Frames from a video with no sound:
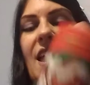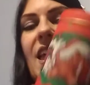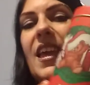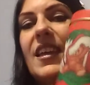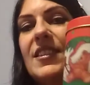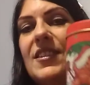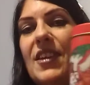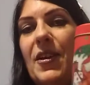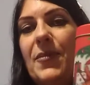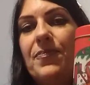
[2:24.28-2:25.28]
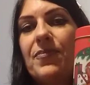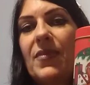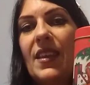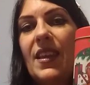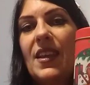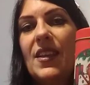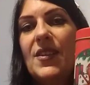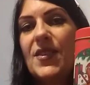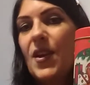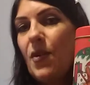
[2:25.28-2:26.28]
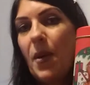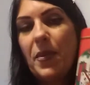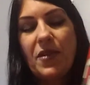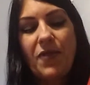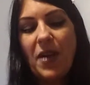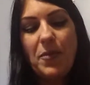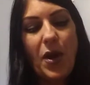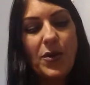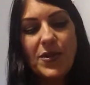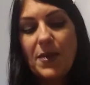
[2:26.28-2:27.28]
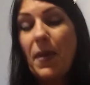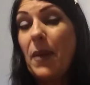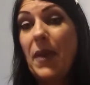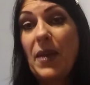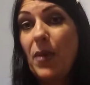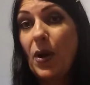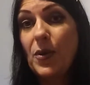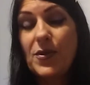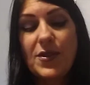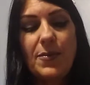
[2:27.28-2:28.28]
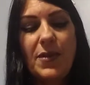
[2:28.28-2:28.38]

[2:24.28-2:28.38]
And so, I mean, if I post them, I may post them.